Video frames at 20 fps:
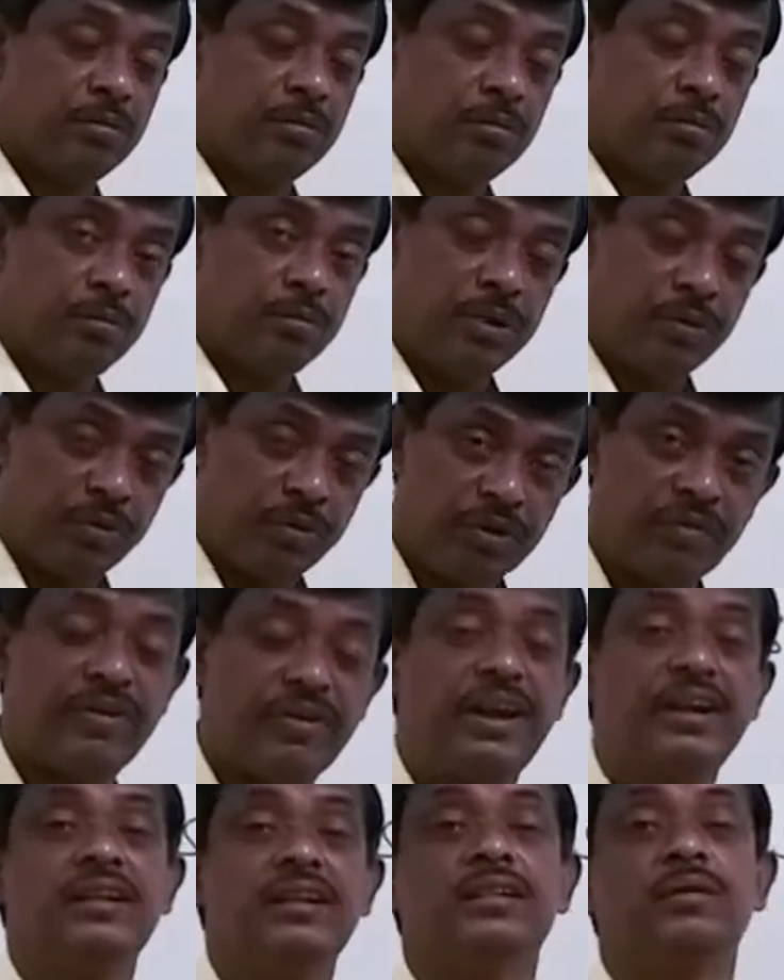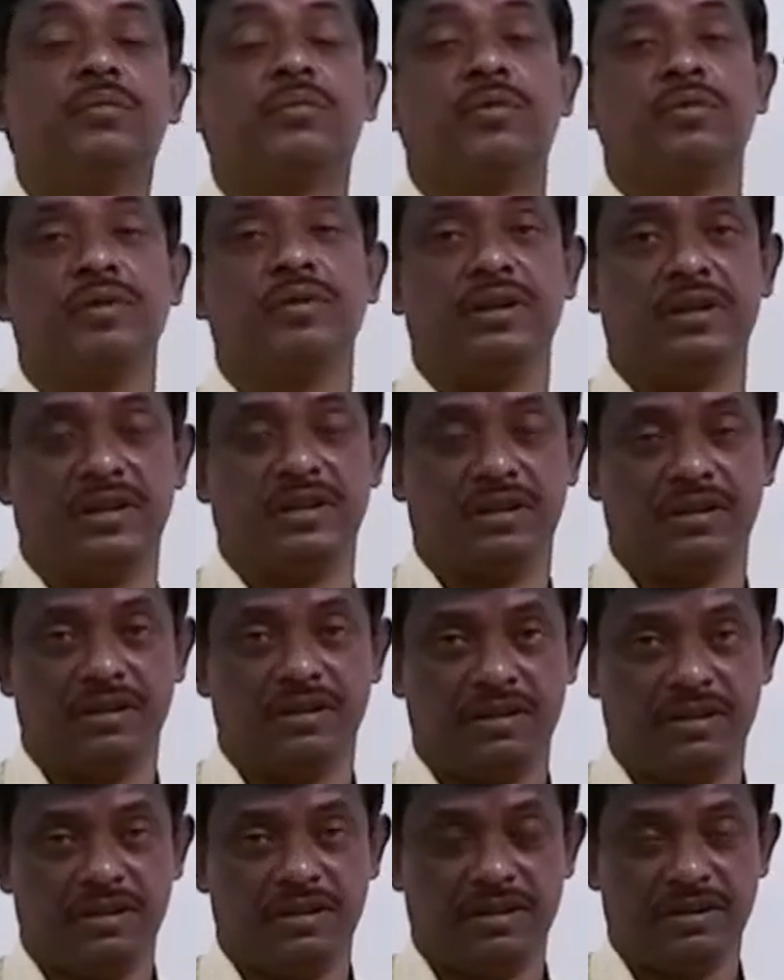before finding the probability.
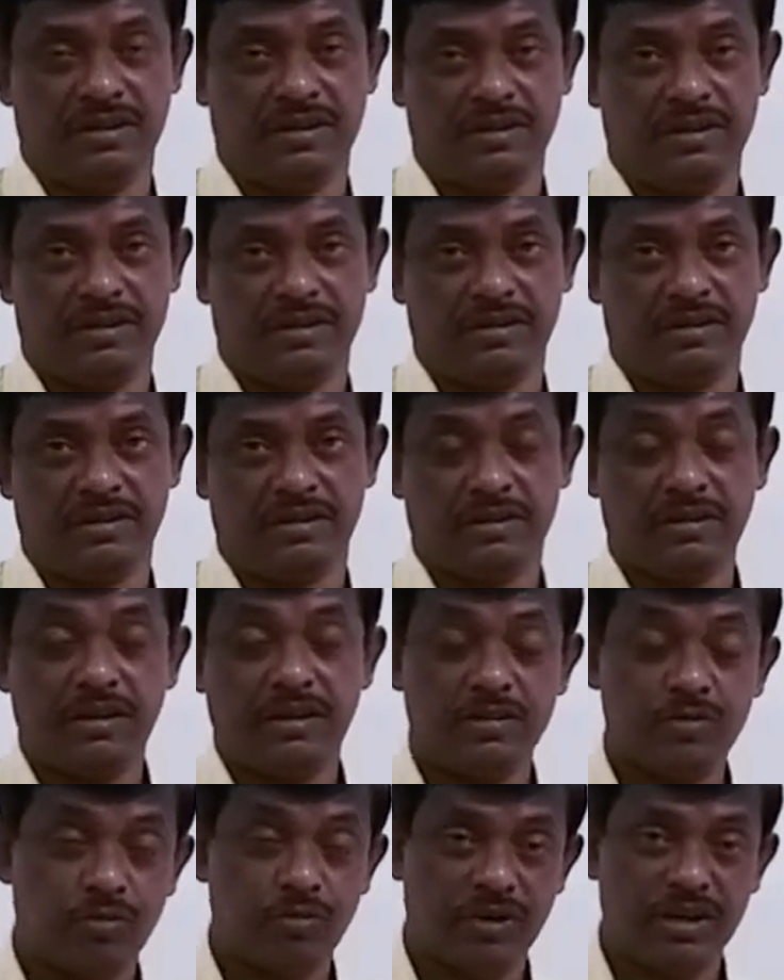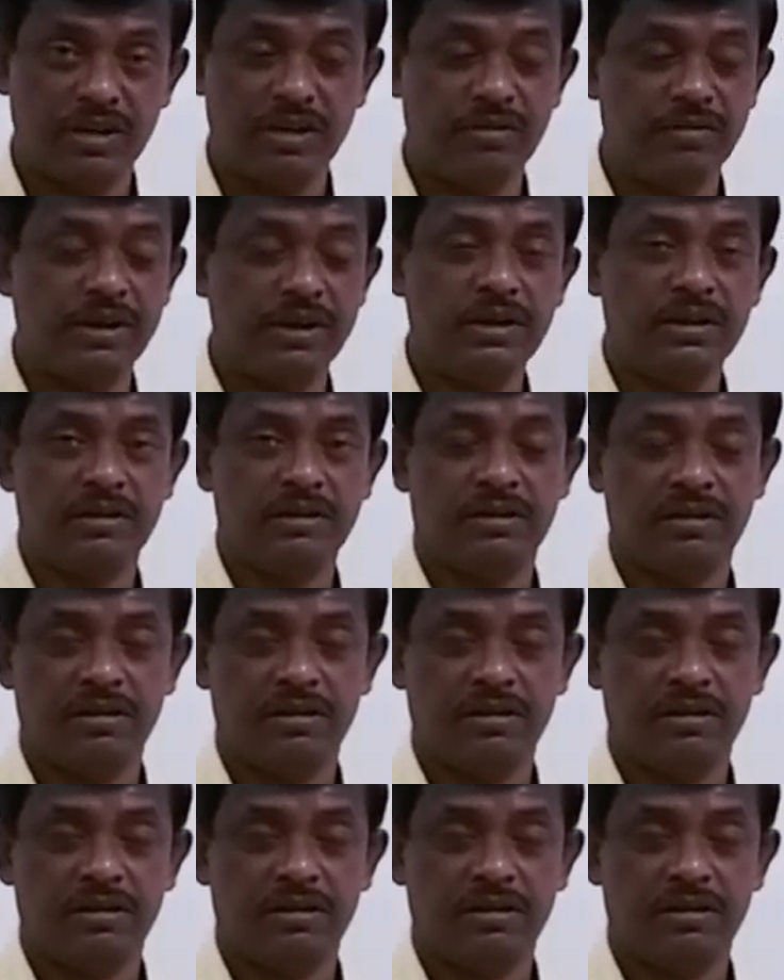There is one event